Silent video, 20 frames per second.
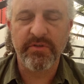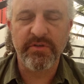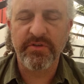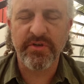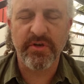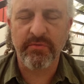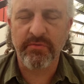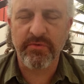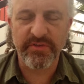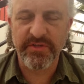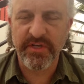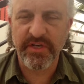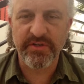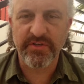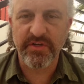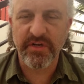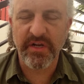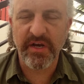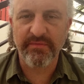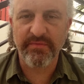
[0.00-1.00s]

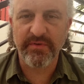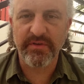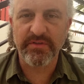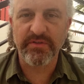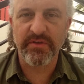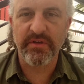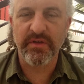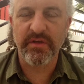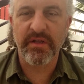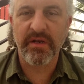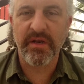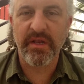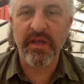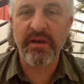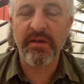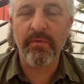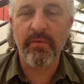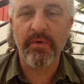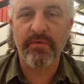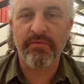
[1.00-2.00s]
generalization, obviously, and
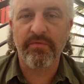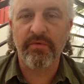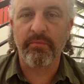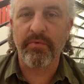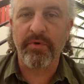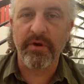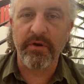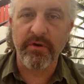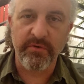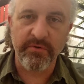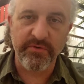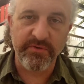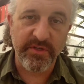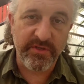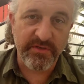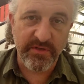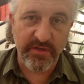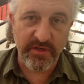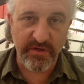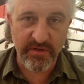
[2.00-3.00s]
anyone from Britain who's
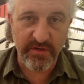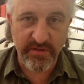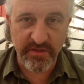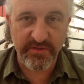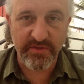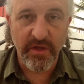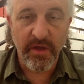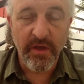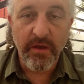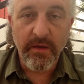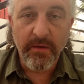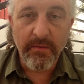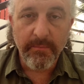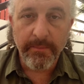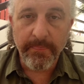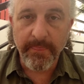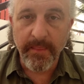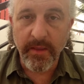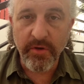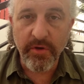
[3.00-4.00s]
listening to this
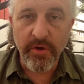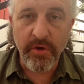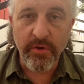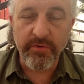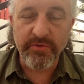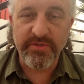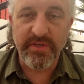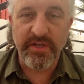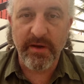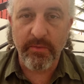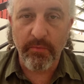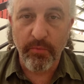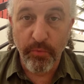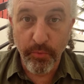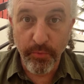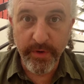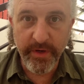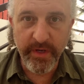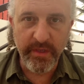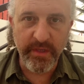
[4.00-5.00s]
knows that
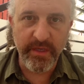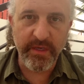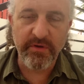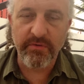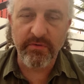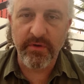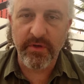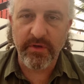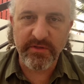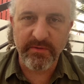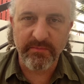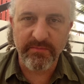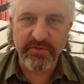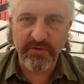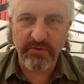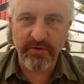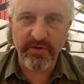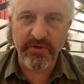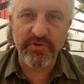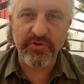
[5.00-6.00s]
I'm really doing some
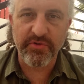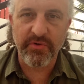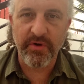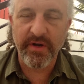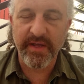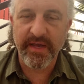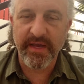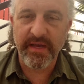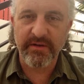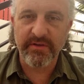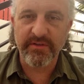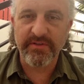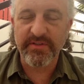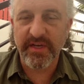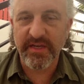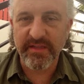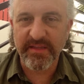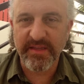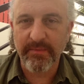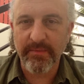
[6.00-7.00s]
serious shorthand to say
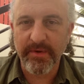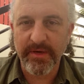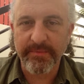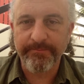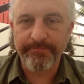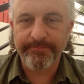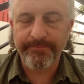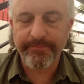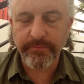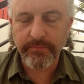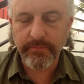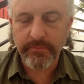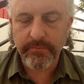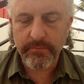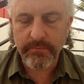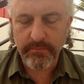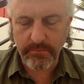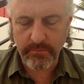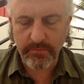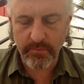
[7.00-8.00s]
it that way.
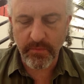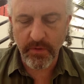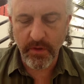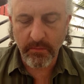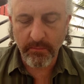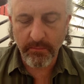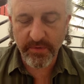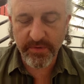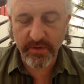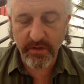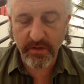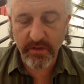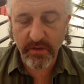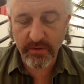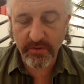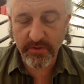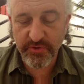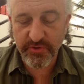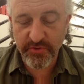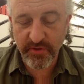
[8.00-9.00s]
But the long
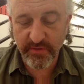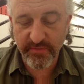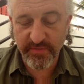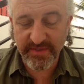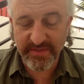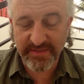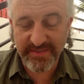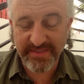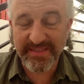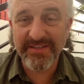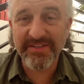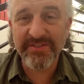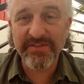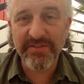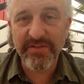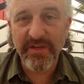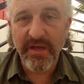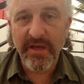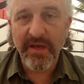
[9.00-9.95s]
and the short of it is this.